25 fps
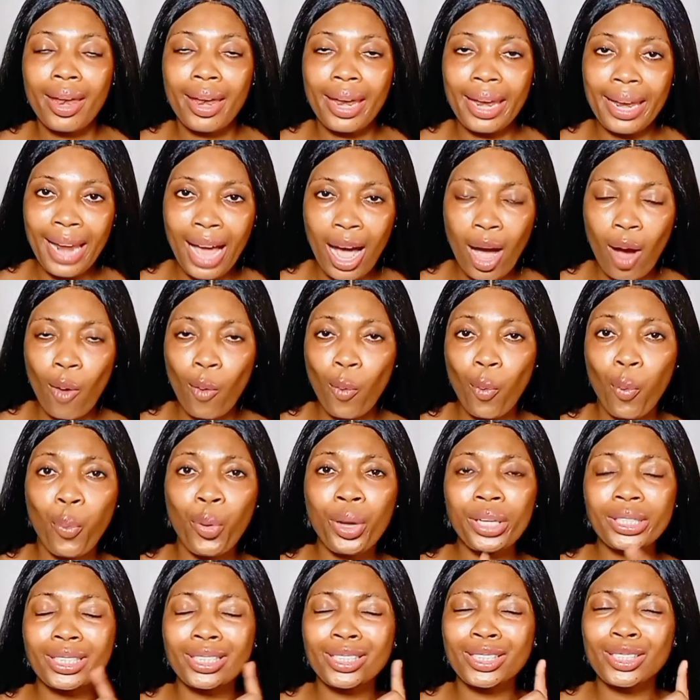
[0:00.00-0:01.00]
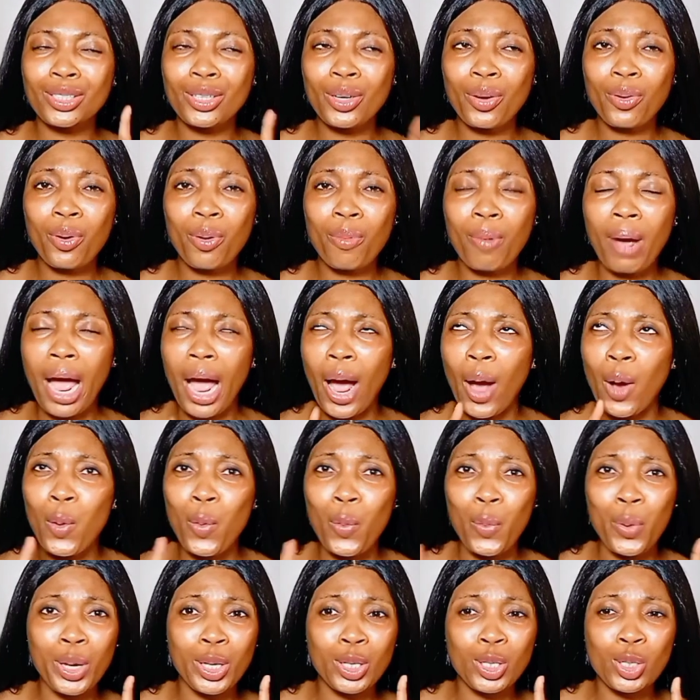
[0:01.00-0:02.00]
Now, which serum are
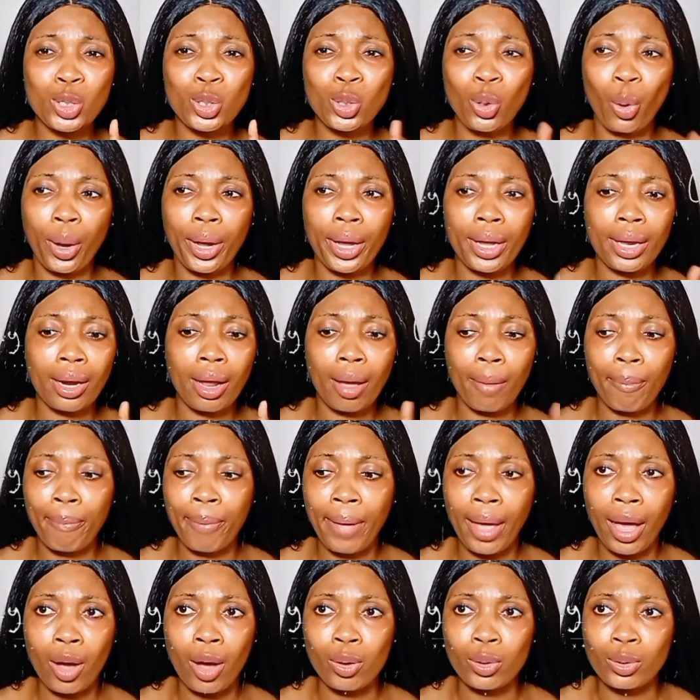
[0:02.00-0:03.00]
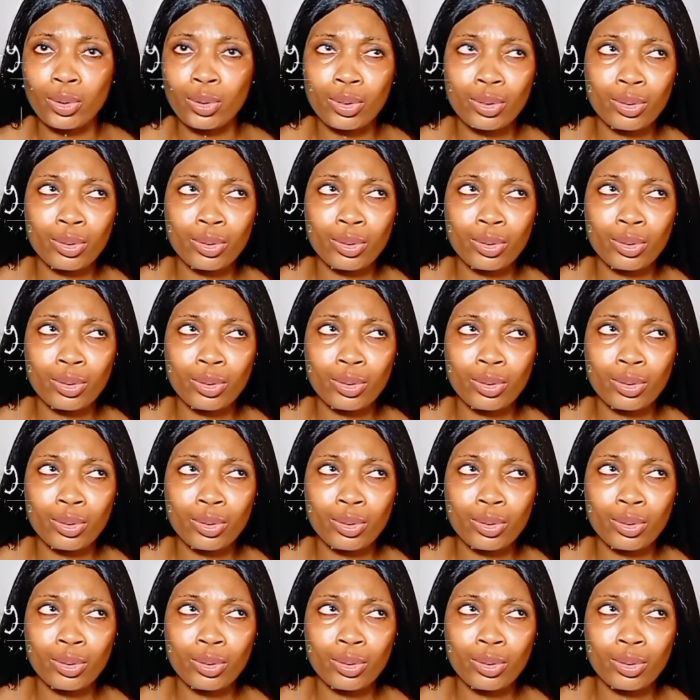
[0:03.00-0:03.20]
we talking about?